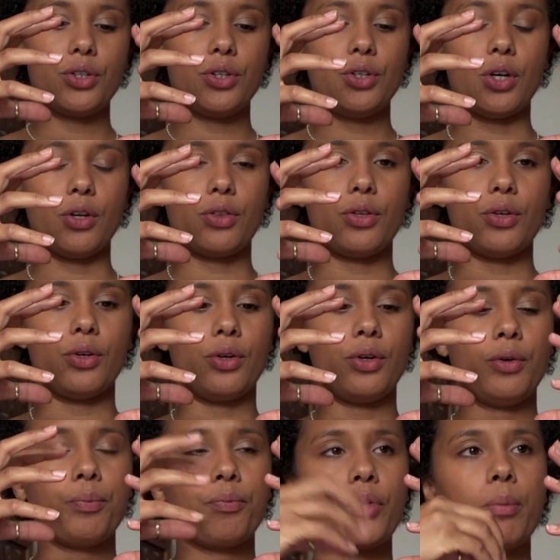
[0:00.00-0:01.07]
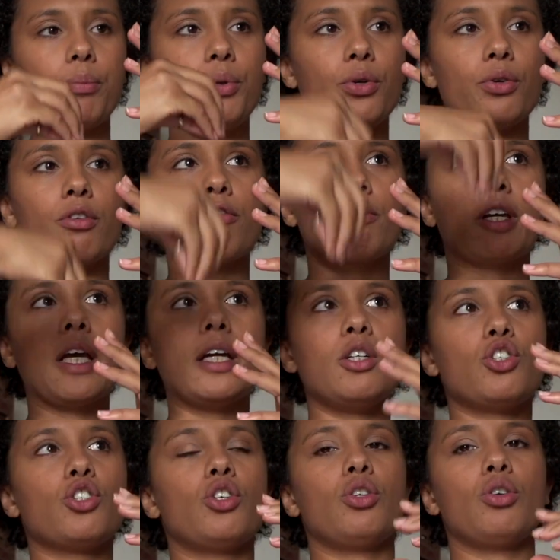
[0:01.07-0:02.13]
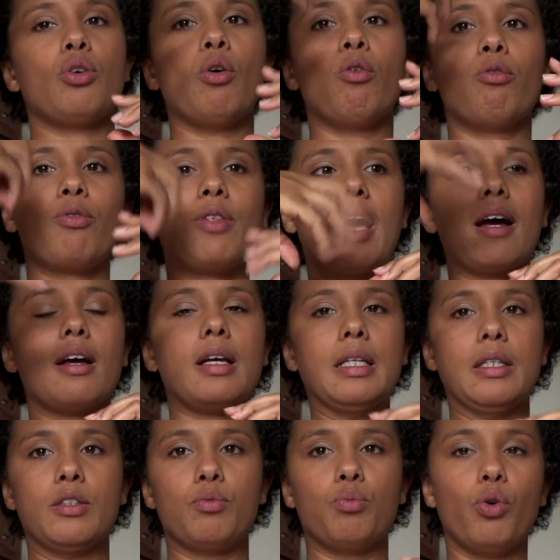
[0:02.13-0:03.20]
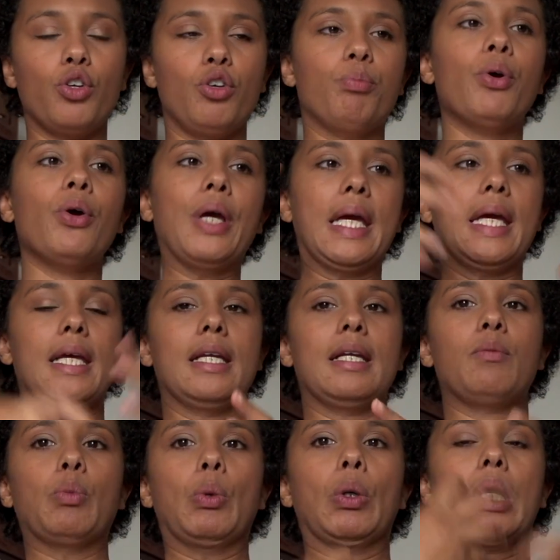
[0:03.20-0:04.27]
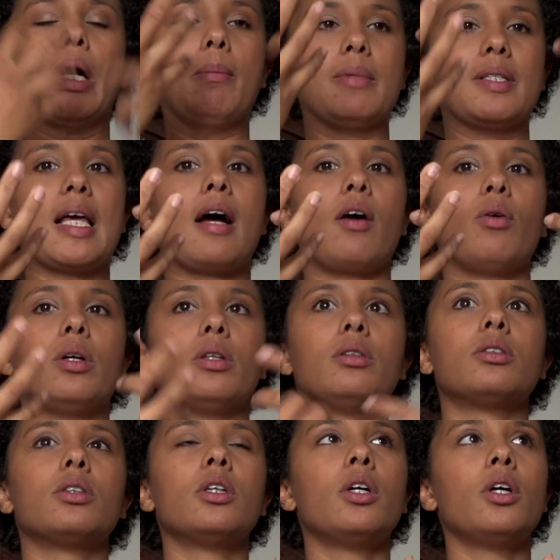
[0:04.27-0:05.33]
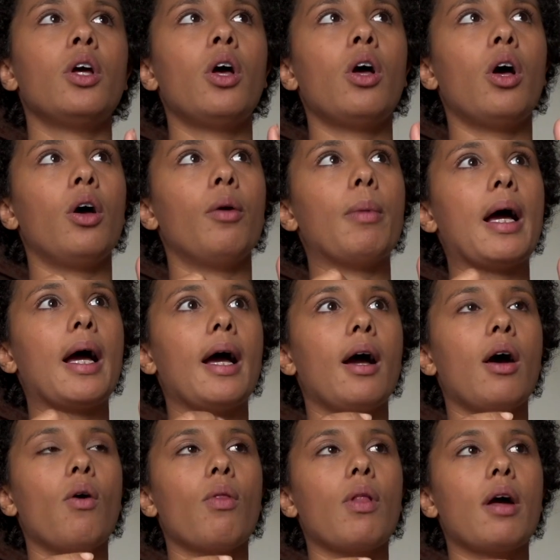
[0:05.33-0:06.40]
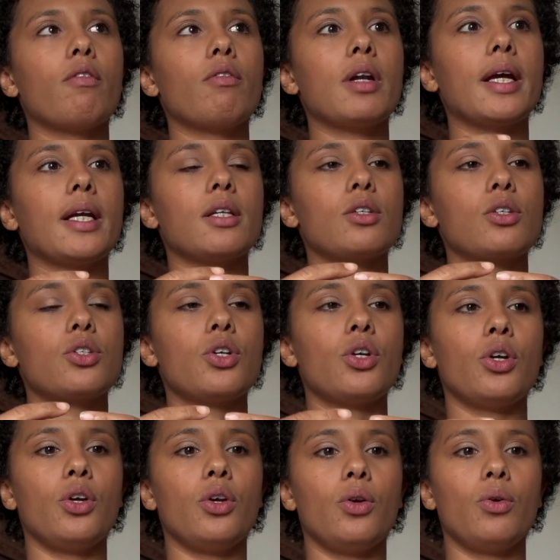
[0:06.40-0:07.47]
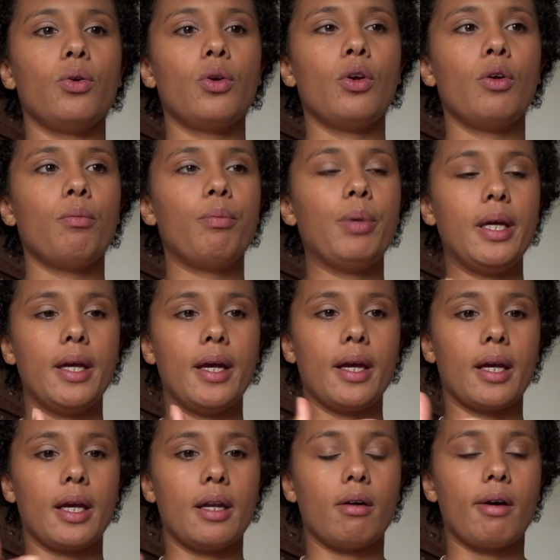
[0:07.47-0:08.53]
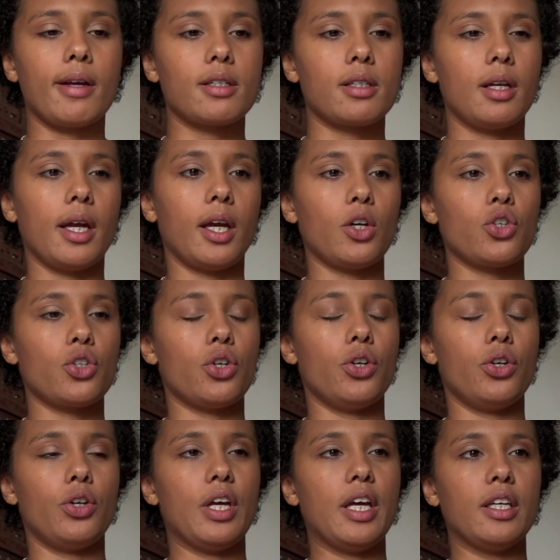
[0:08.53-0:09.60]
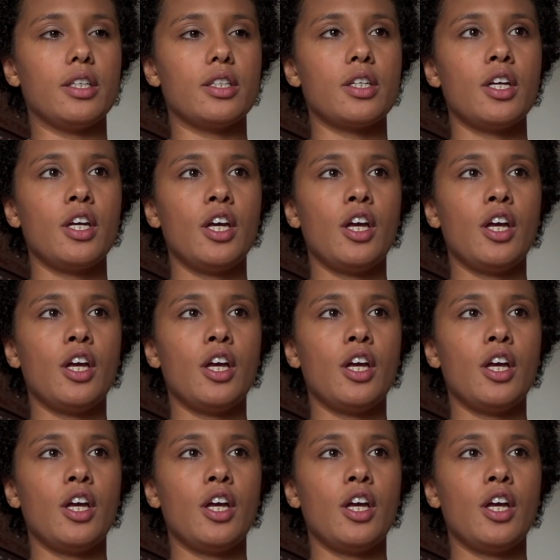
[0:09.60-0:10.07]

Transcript: you know, the purification of that and what you put in and what comes out, and how that relates to being in isolation and